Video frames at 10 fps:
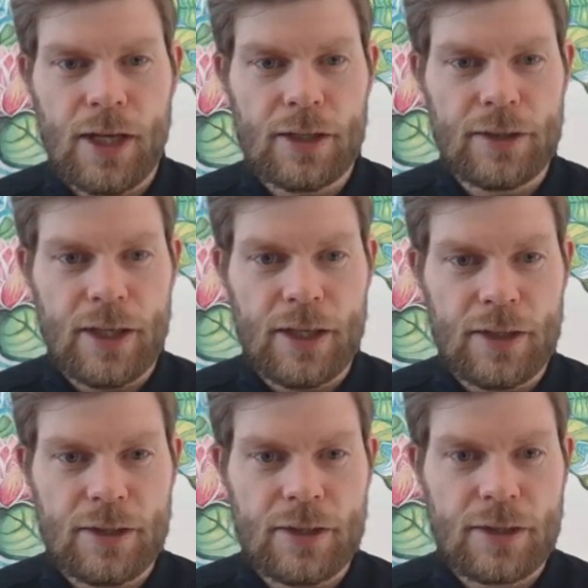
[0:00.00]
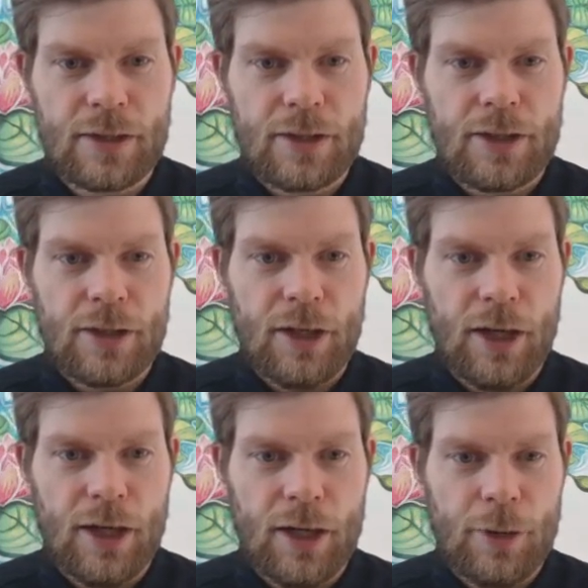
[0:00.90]
And then
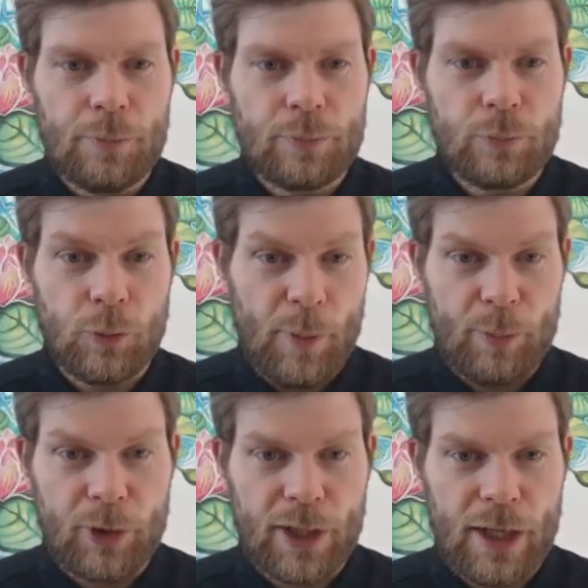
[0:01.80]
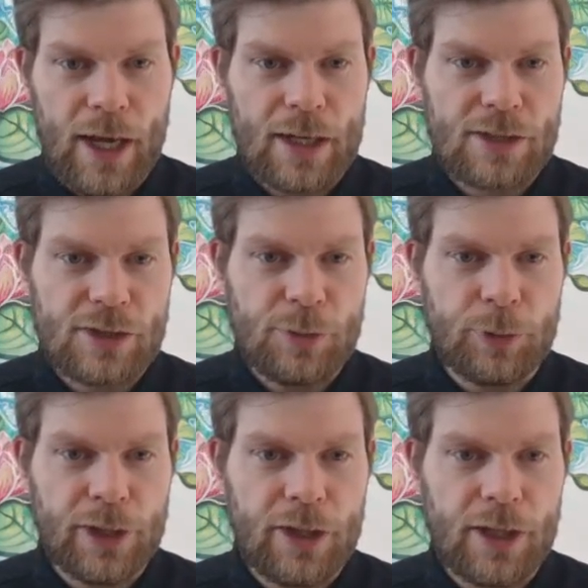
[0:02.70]
remember, I got to access the
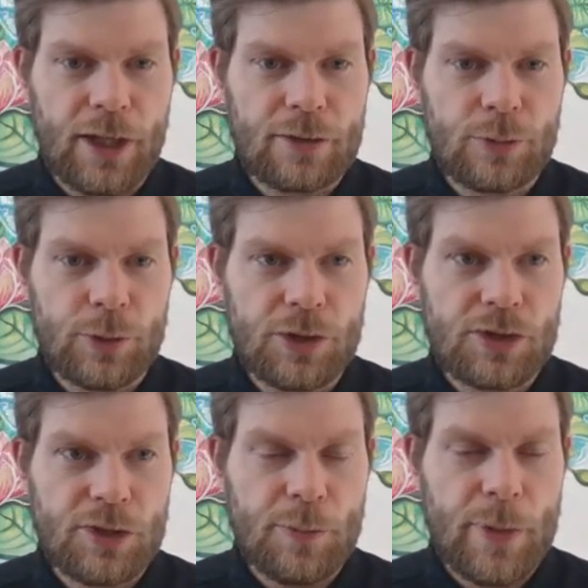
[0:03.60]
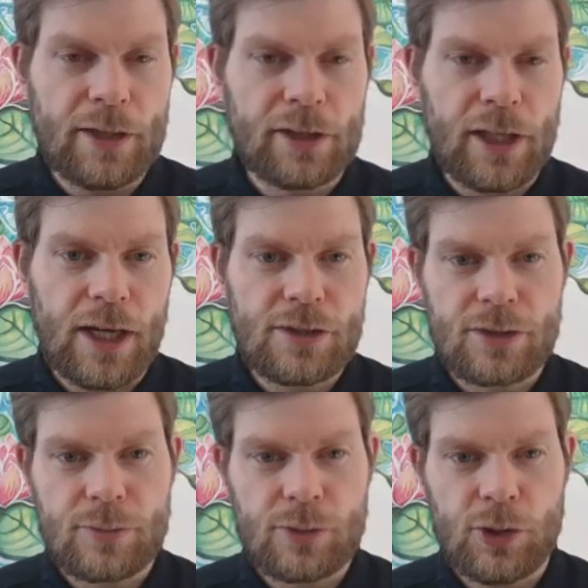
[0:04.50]
player again, which is in the main
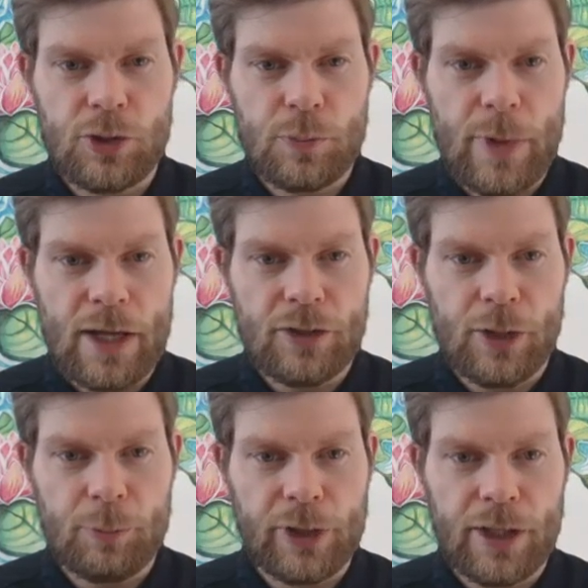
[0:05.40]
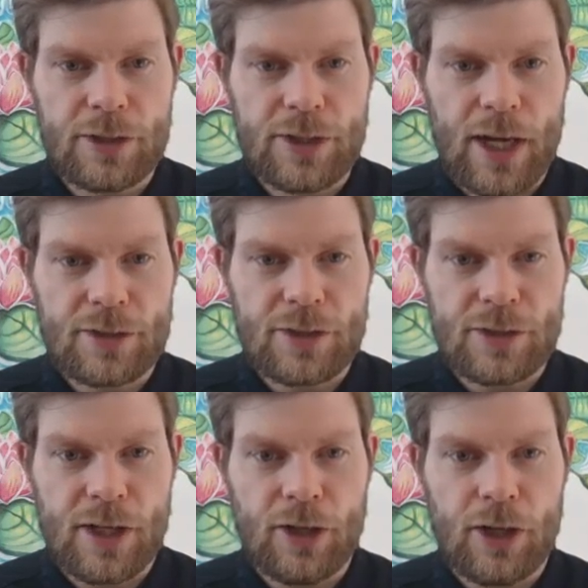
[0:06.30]
class. So I do main.player to
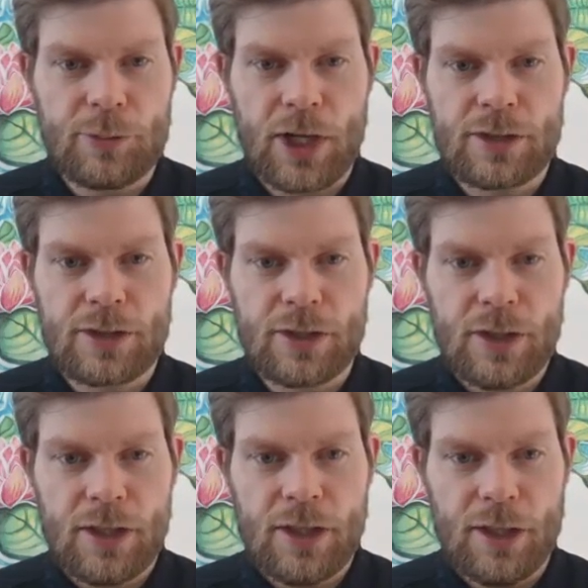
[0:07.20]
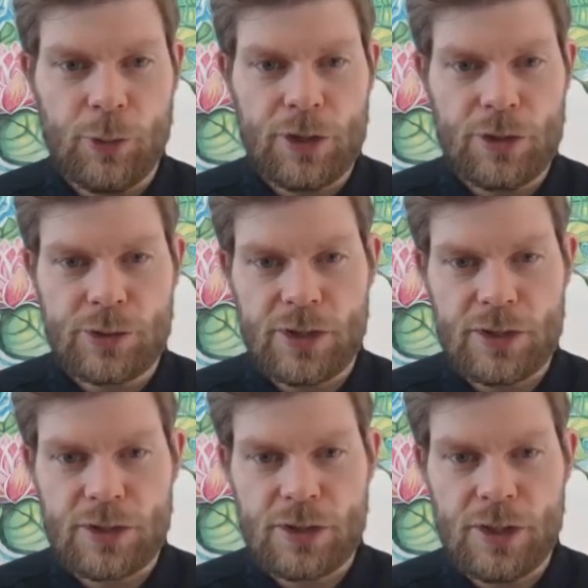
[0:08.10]
access that object. And I want to use
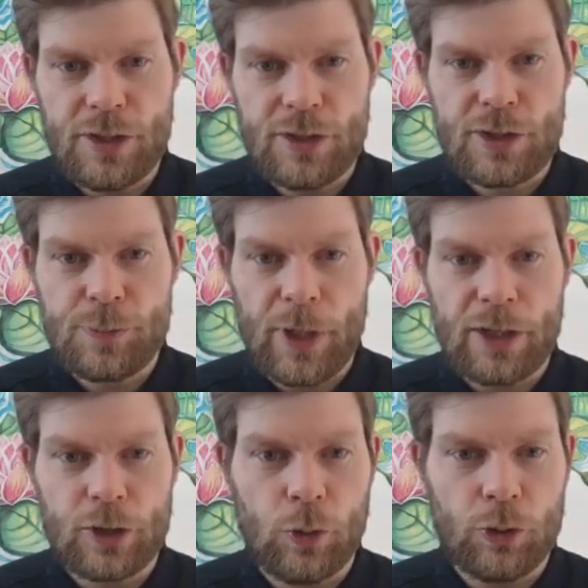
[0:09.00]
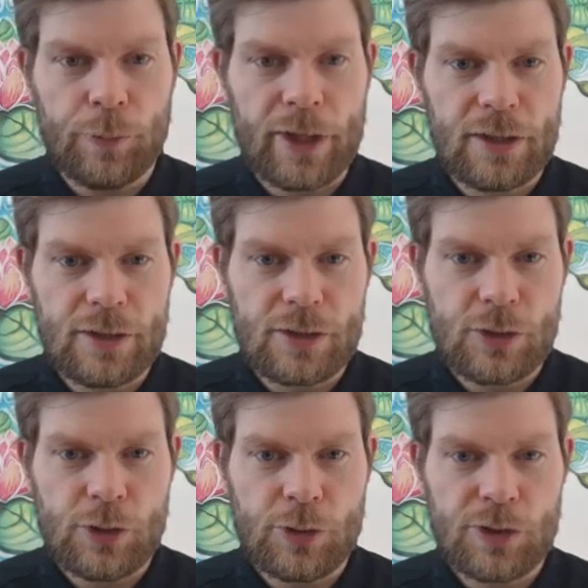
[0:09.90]
his spend gold method.
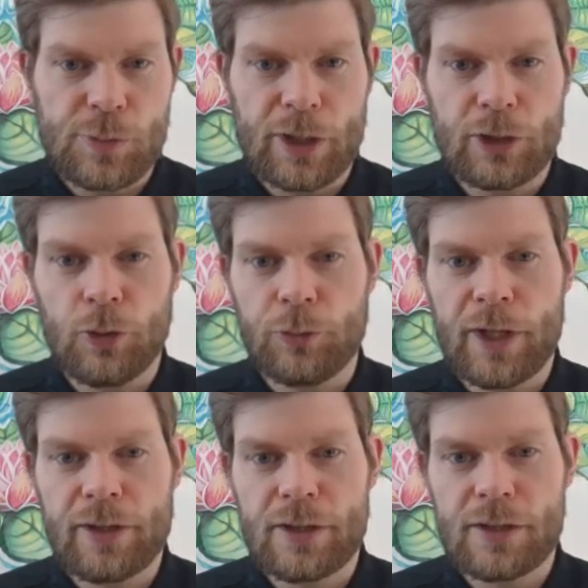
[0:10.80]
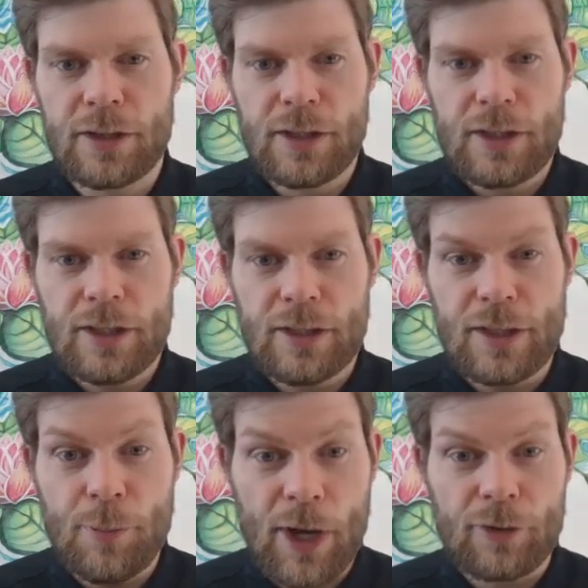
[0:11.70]
So I do the spend gold method. And
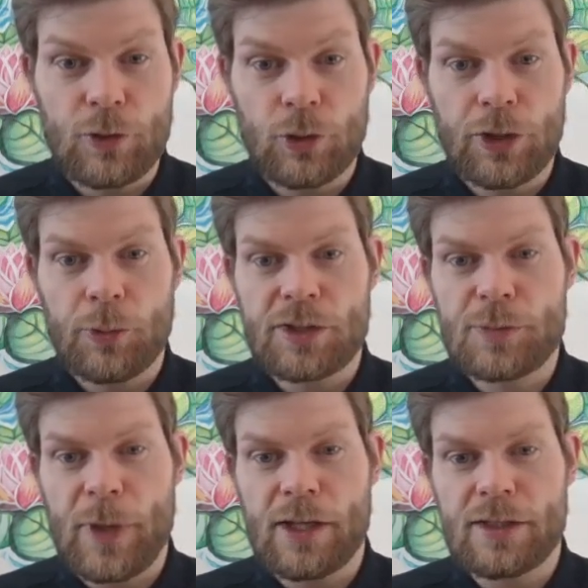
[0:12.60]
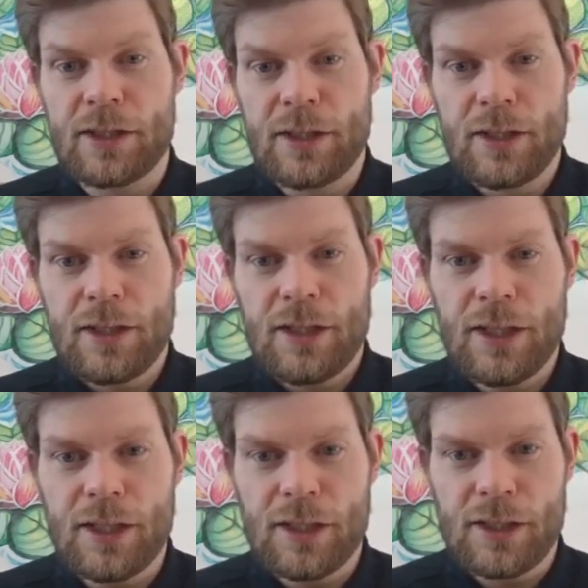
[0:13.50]
the amount of gold I want to spend
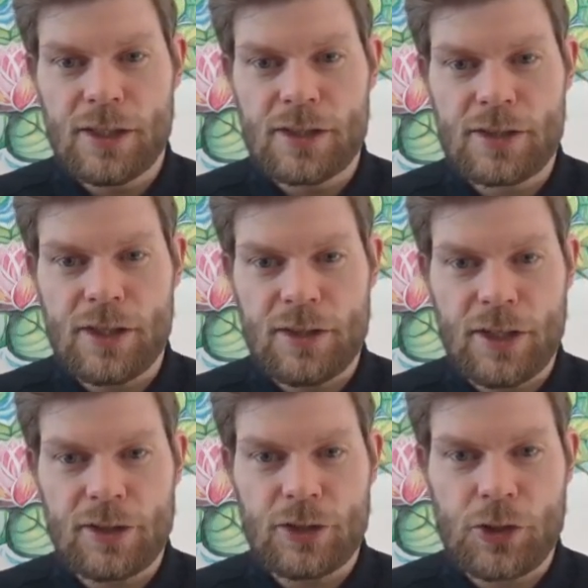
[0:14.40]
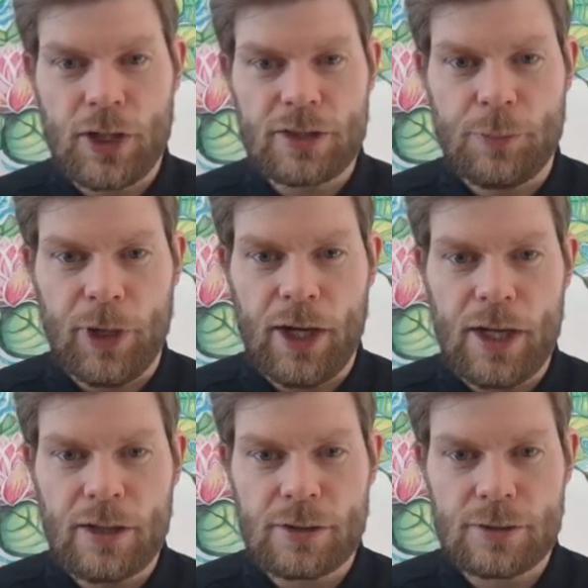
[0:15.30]
is the thing they're trying to
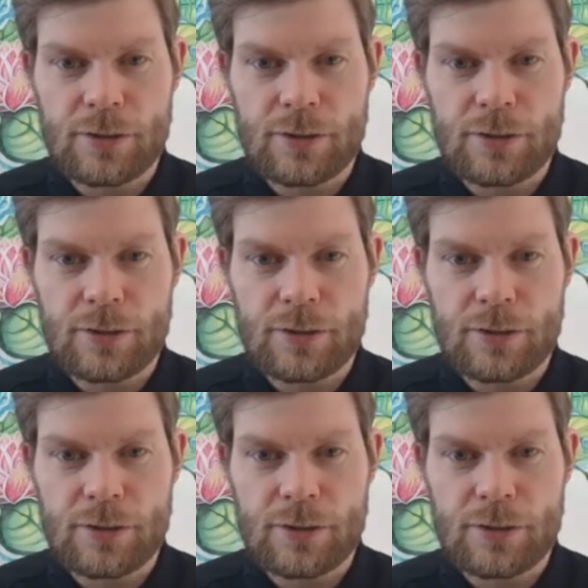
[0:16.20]
buy,